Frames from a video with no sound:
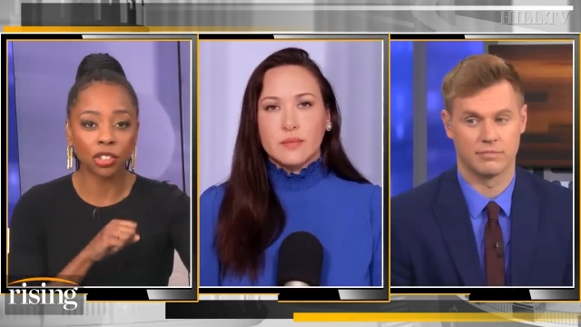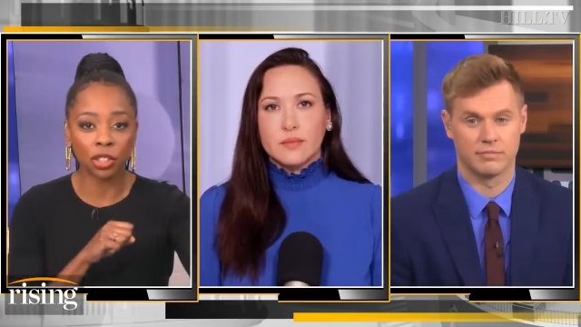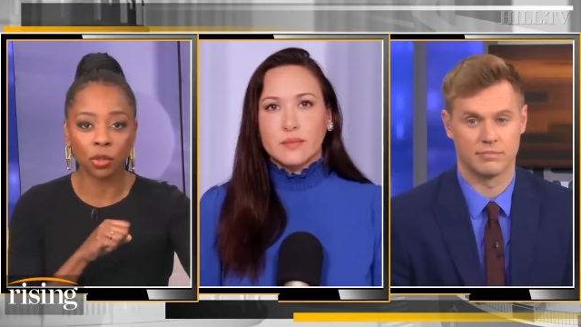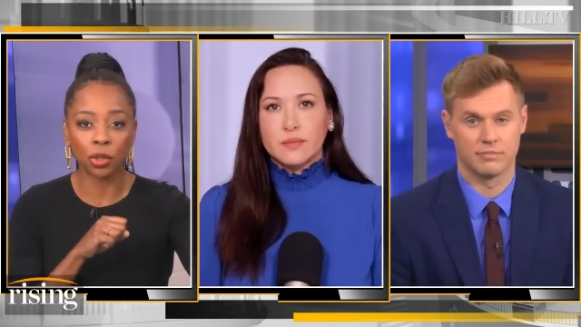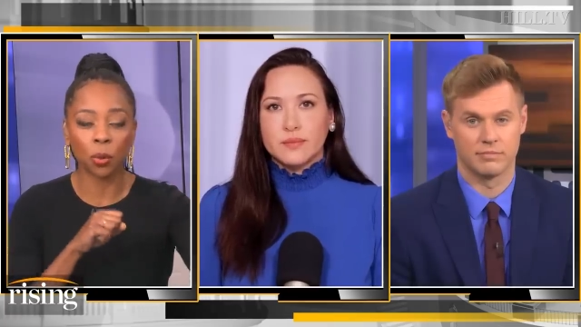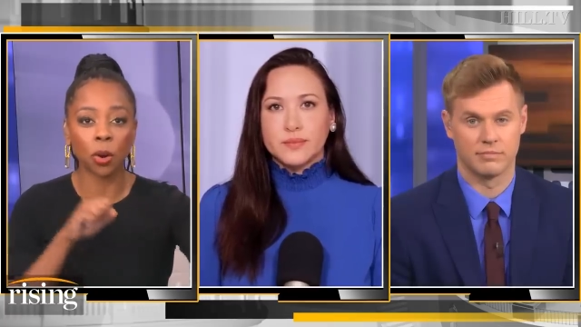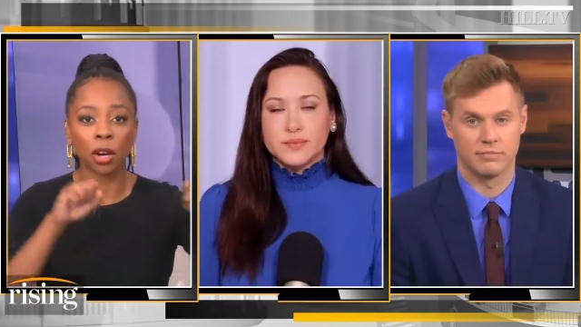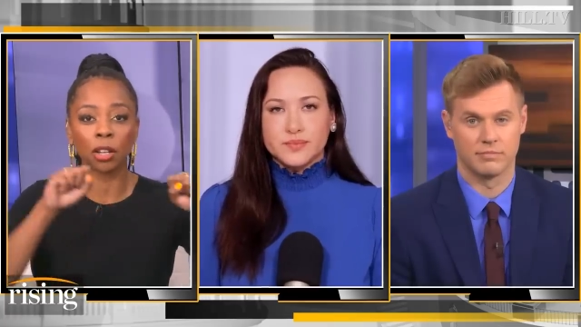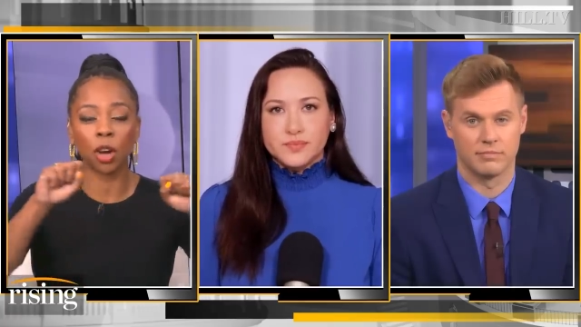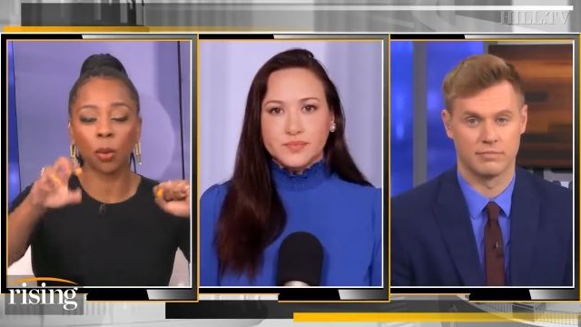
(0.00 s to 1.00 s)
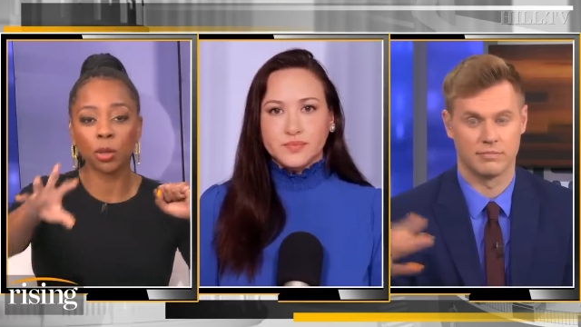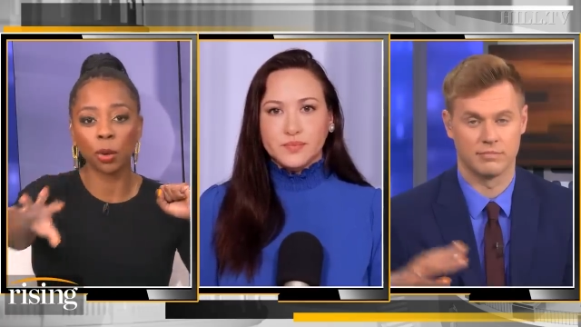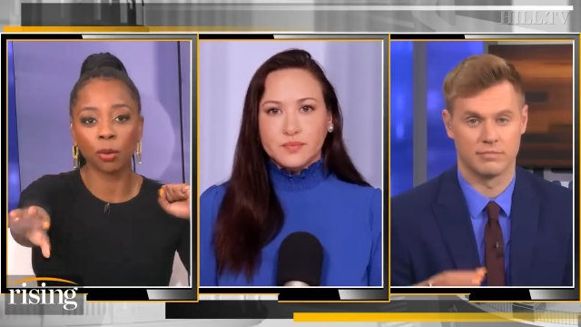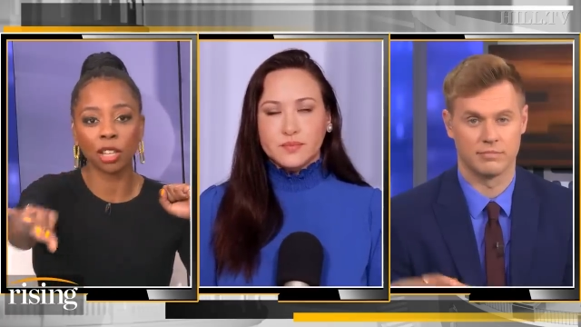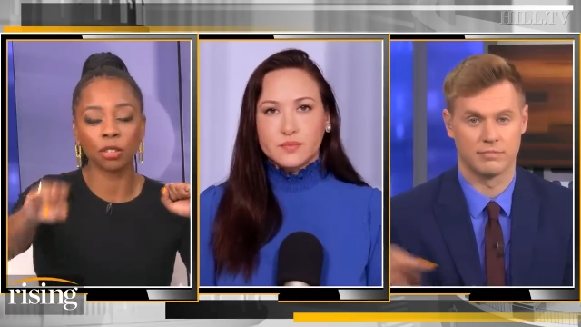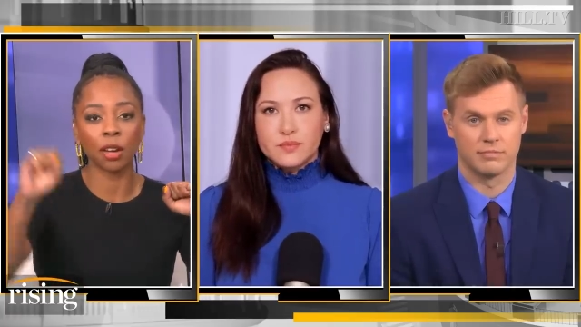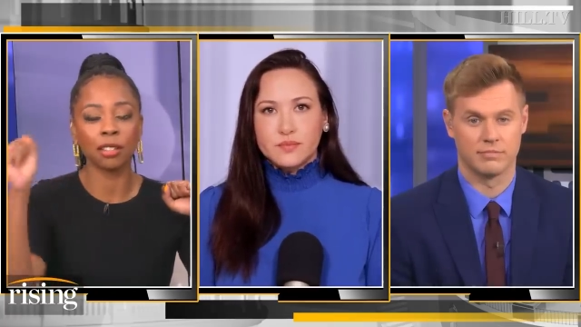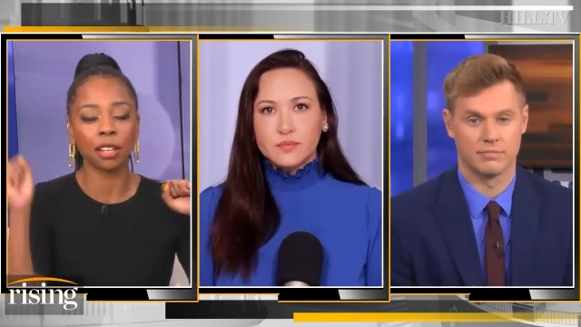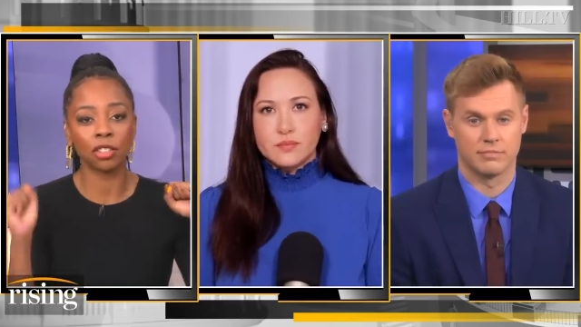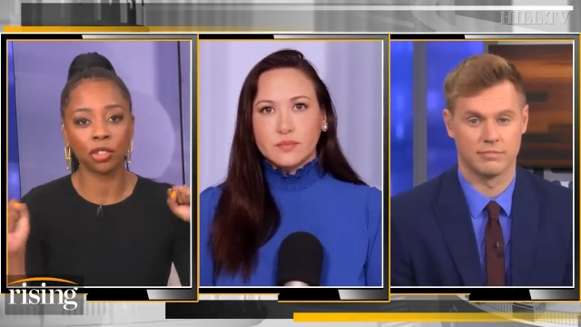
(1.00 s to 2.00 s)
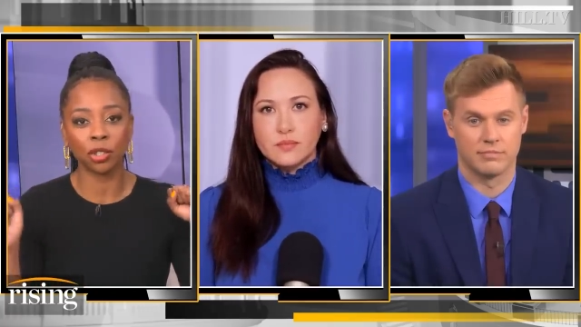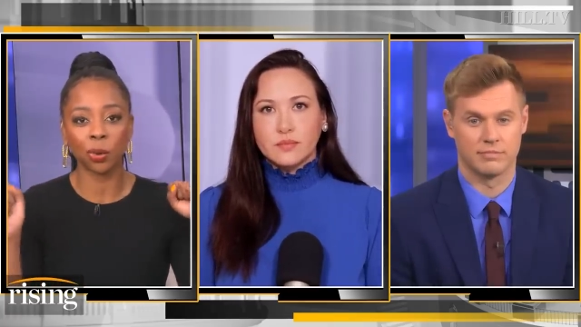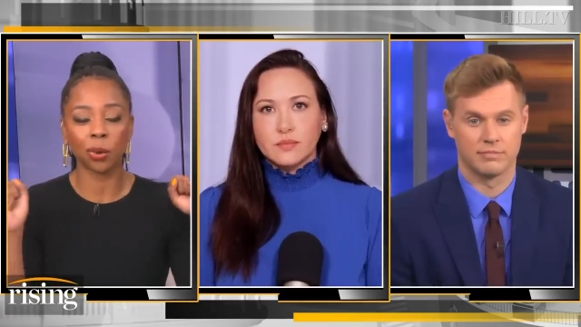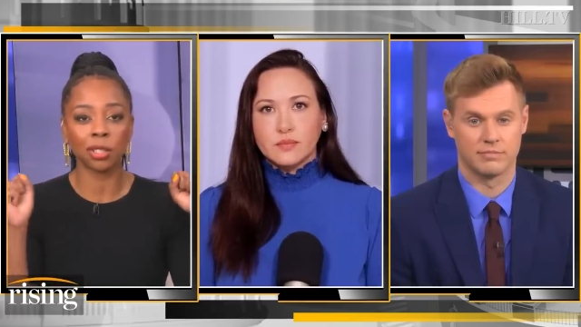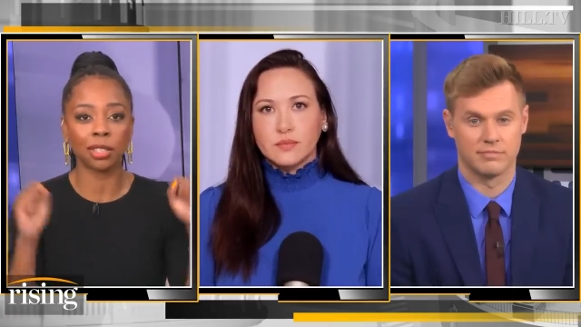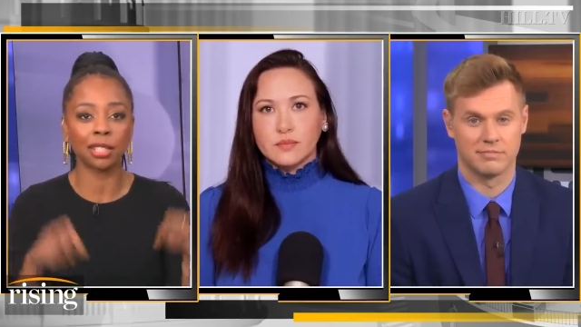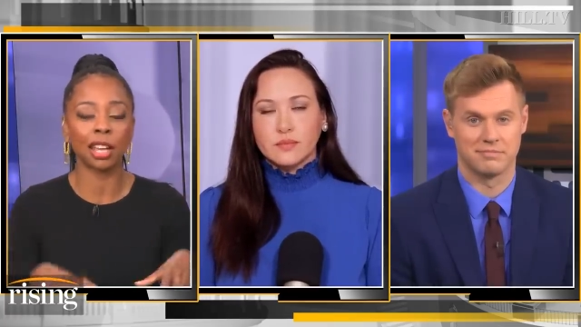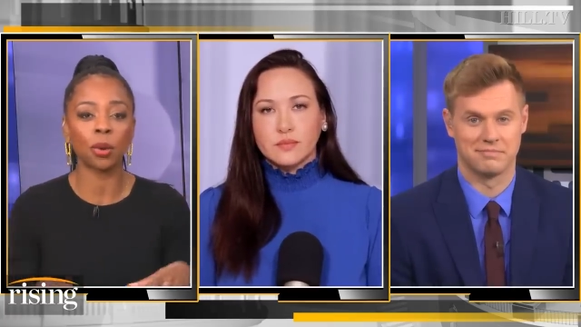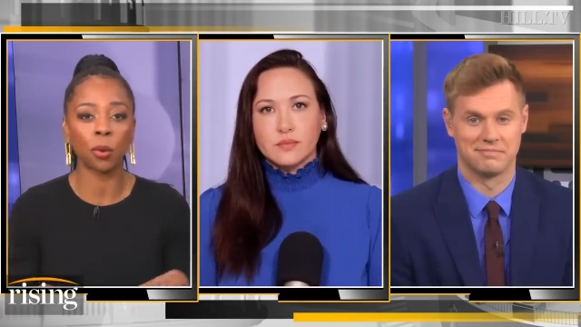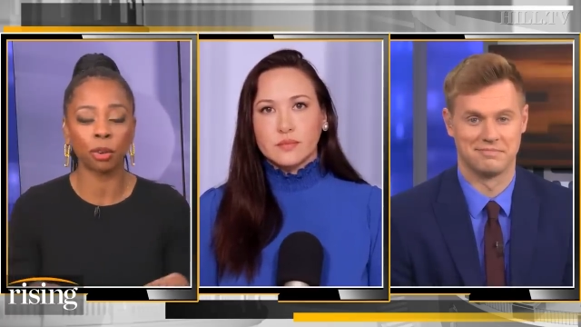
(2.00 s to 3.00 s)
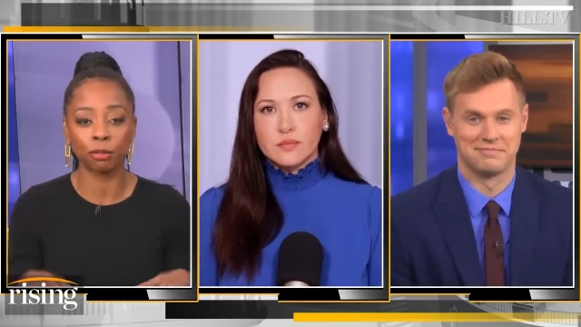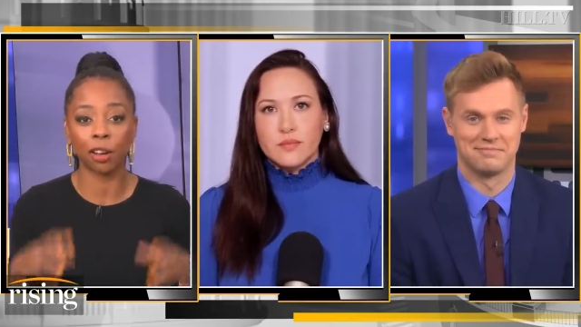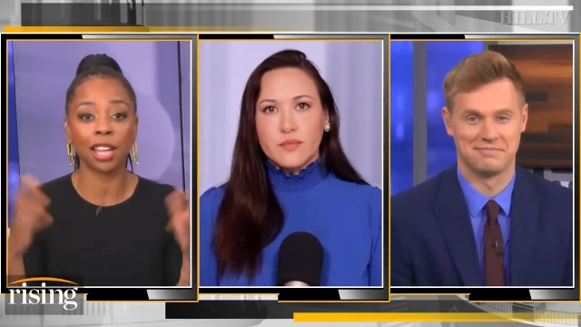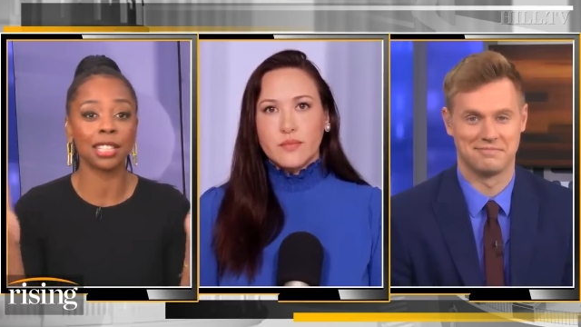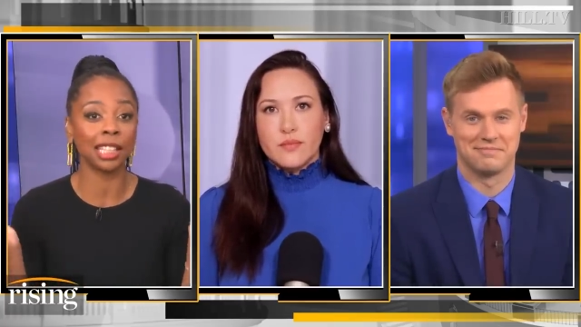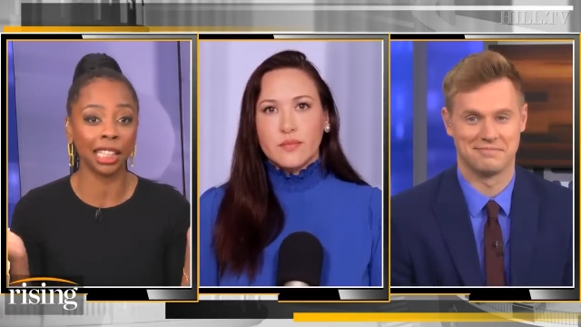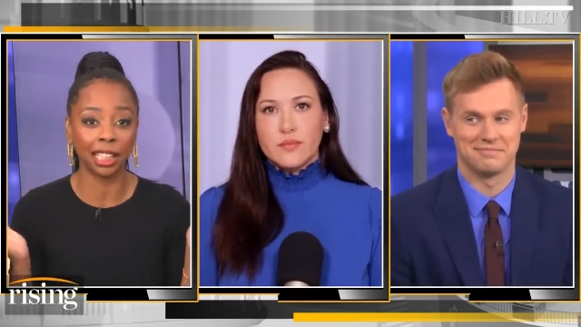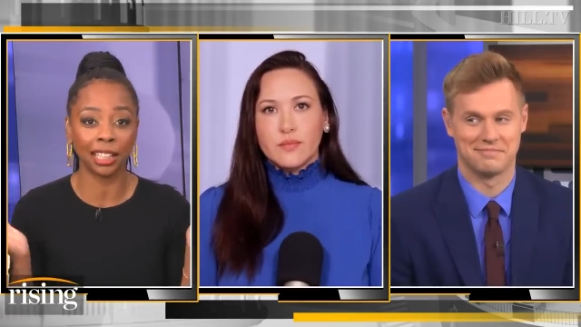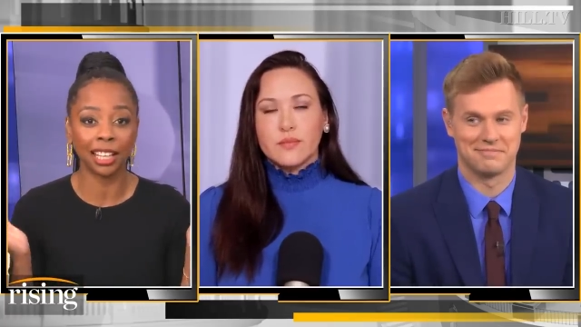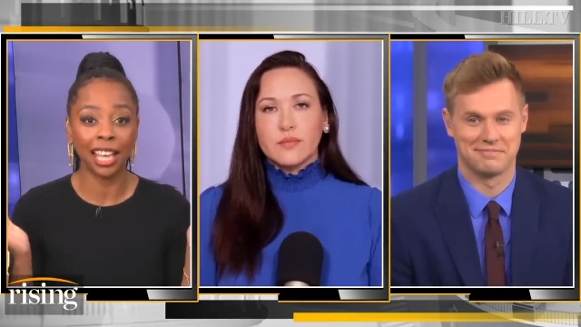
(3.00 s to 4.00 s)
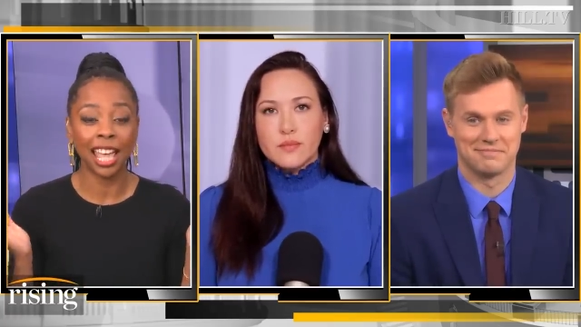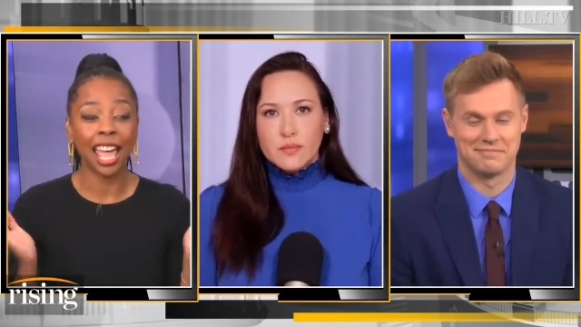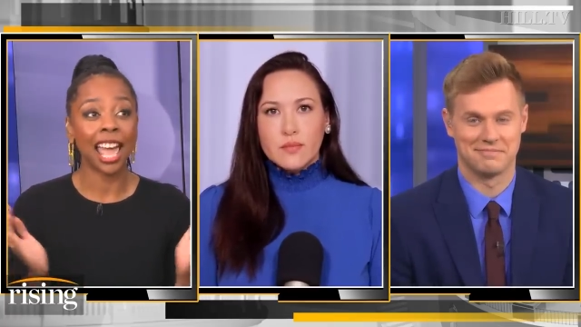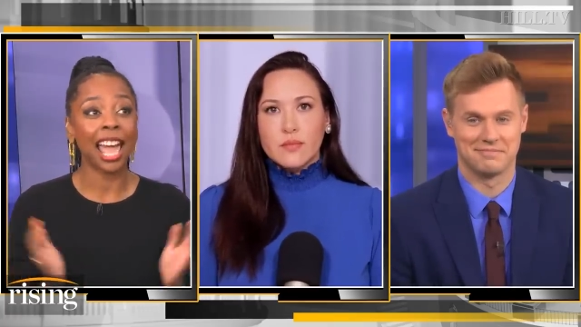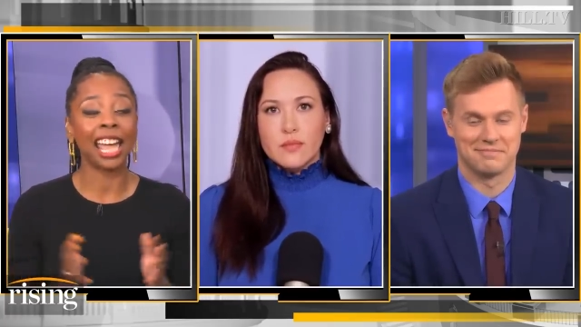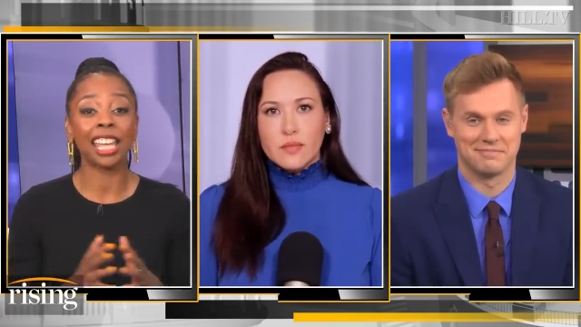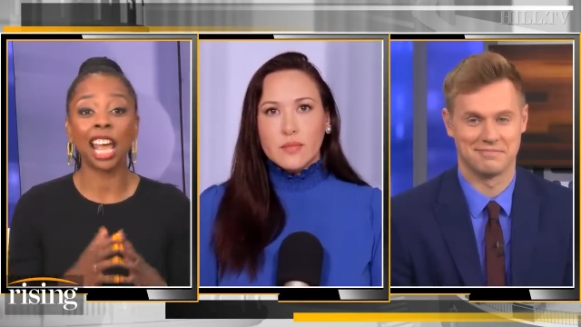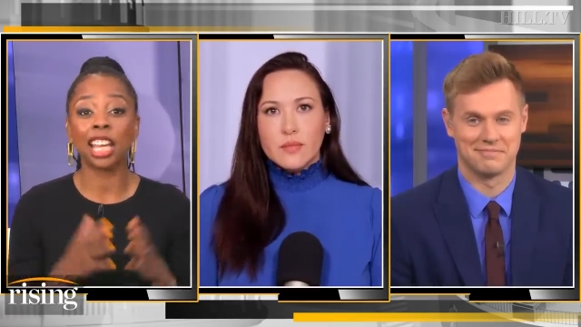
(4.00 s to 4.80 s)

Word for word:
Speaker 1: the door, go into a restaurant, touch the door, sit down, order fries, and eat. And I